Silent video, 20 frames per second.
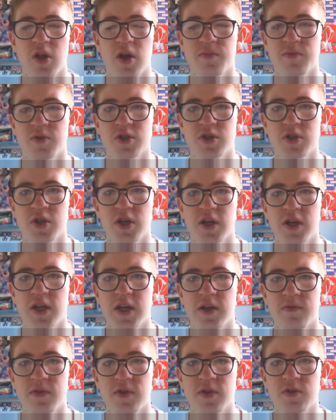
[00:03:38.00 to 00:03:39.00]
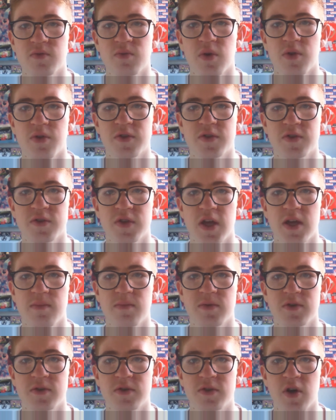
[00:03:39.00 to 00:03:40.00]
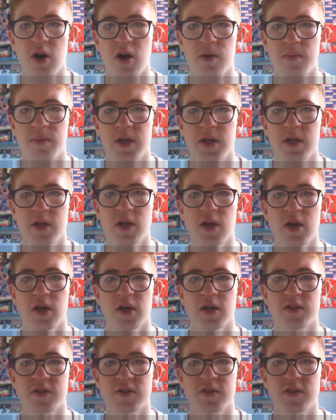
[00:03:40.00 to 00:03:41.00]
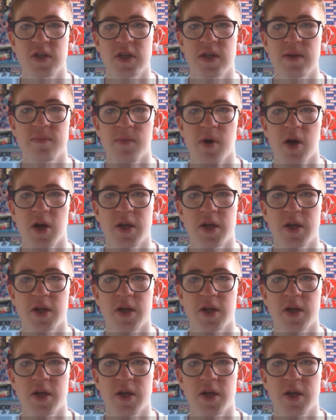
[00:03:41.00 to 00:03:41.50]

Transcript: I'm just going to give this one the same as Derby, a C-.